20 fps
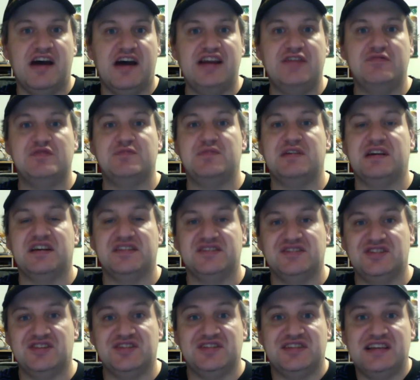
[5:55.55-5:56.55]
items because
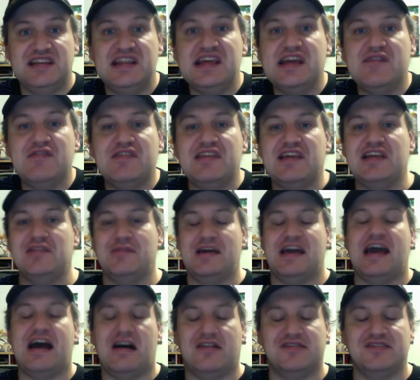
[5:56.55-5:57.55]
just getting everything in my
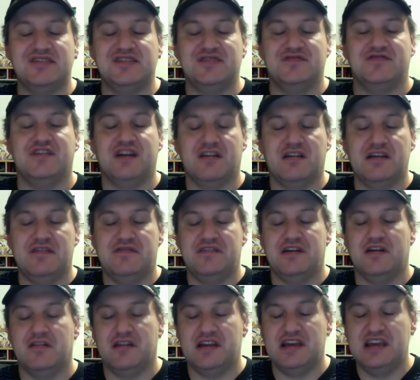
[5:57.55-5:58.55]
house is very,
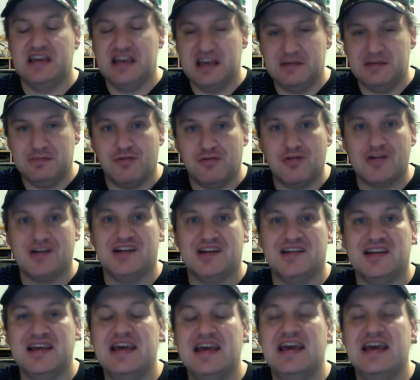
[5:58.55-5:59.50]
very important.